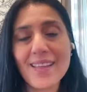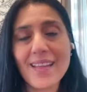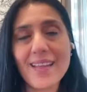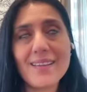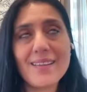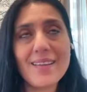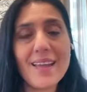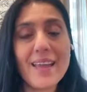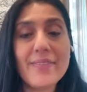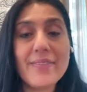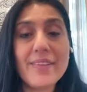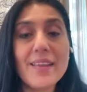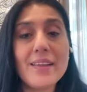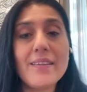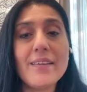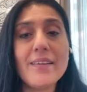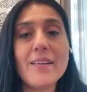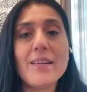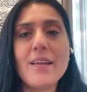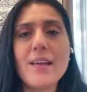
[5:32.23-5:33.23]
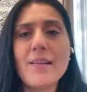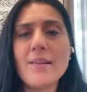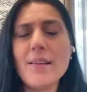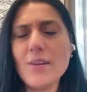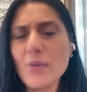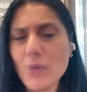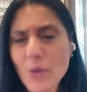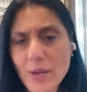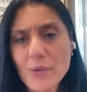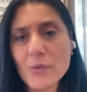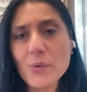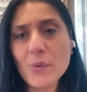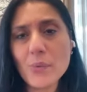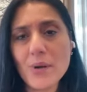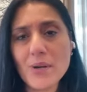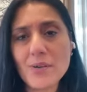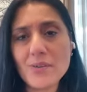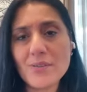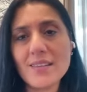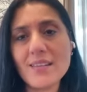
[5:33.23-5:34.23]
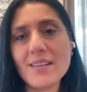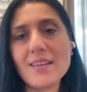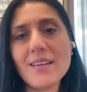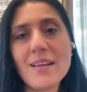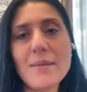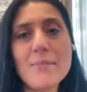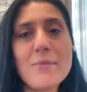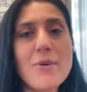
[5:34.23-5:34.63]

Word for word: and and then I like no I do want to they said,